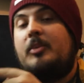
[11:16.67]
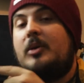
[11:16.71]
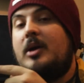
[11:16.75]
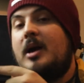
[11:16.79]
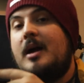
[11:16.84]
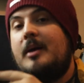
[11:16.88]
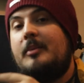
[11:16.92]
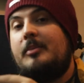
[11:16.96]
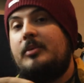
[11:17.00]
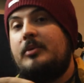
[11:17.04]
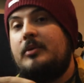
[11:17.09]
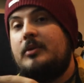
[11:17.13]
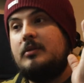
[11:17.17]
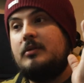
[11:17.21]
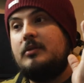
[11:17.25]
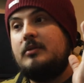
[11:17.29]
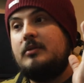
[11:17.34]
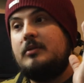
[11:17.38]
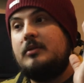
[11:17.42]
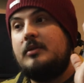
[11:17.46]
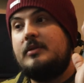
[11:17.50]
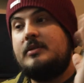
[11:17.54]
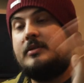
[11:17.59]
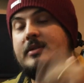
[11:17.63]
prop
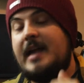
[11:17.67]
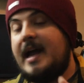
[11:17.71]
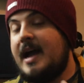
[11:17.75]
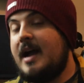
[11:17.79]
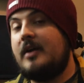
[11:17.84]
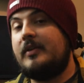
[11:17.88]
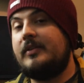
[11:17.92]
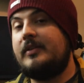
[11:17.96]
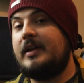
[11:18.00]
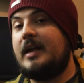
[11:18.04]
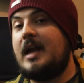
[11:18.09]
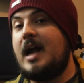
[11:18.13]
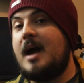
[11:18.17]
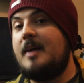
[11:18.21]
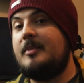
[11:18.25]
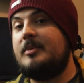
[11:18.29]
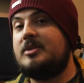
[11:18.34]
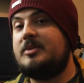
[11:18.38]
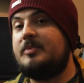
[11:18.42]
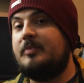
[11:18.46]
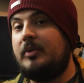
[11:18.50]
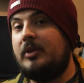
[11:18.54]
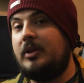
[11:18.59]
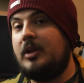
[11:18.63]
down in the
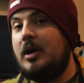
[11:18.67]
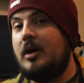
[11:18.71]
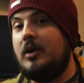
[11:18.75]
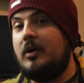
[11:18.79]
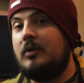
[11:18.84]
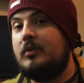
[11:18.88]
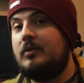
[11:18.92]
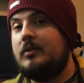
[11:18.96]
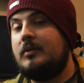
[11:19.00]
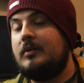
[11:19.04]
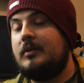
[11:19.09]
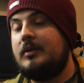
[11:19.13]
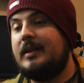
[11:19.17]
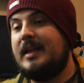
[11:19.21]
comments below.